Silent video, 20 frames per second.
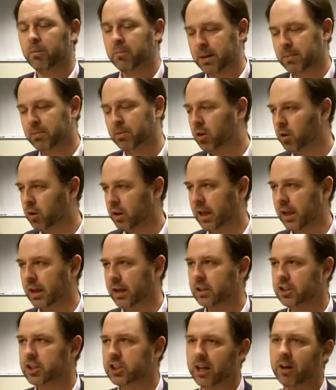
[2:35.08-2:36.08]
There are people
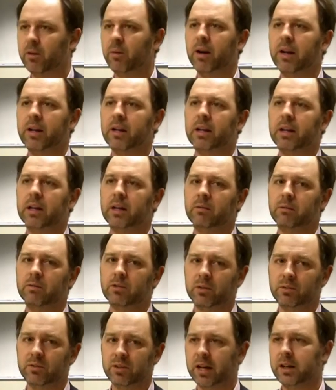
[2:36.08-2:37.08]
looking at generating
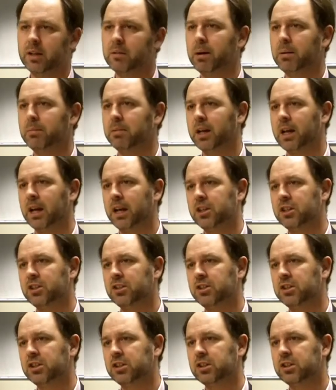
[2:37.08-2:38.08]
sort of data
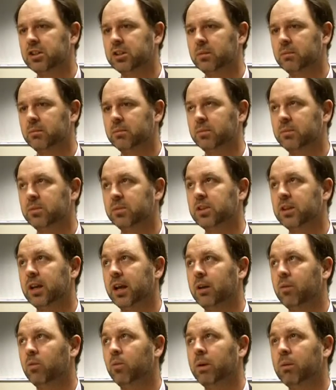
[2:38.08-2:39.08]
publication systems,
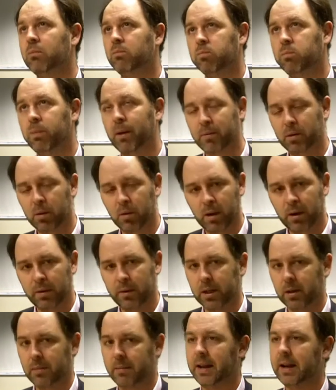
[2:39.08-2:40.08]
and where people are
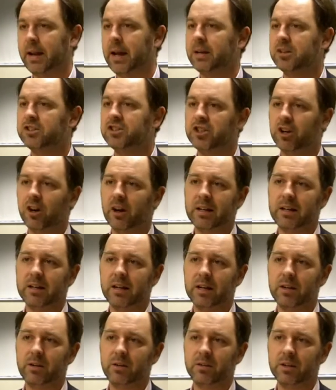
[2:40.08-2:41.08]
worrying about how to cite
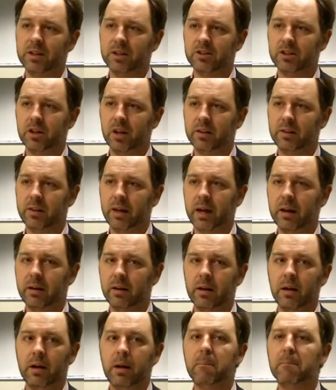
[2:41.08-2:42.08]
data and things like
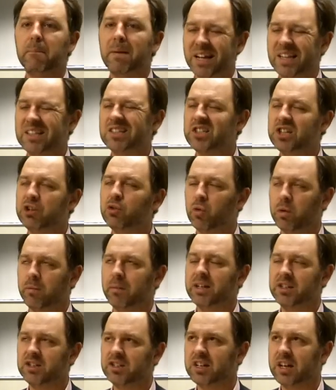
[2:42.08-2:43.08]
that. But it still
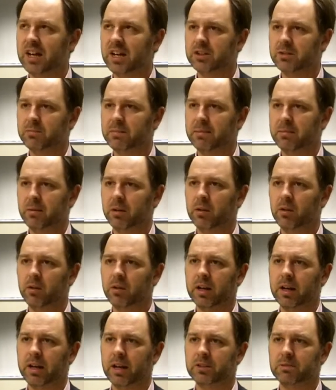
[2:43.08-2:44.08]
remains the case that people are
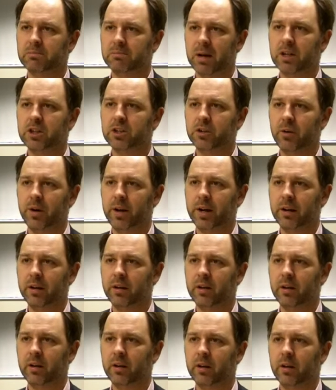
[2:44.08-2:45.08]
not going to get as much
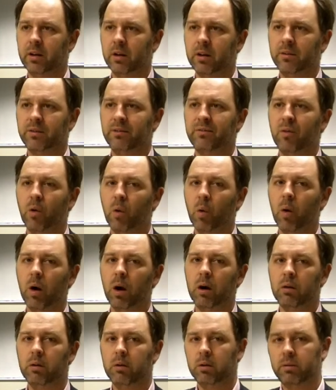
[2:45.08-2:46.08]
credit
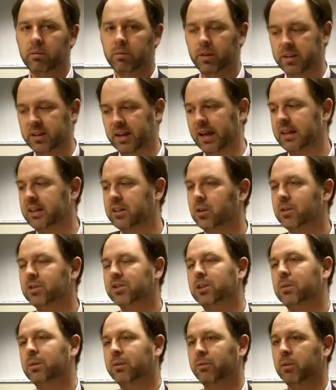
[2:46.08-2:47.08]
for the data
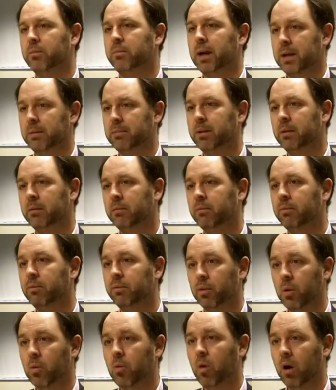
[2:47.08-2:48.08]
as they will for a paper
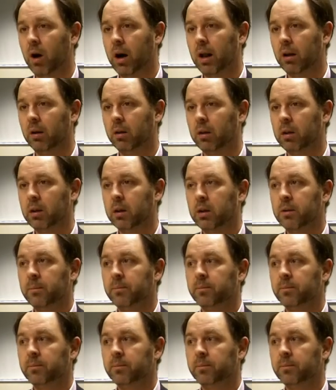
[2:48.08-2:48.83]
for a while.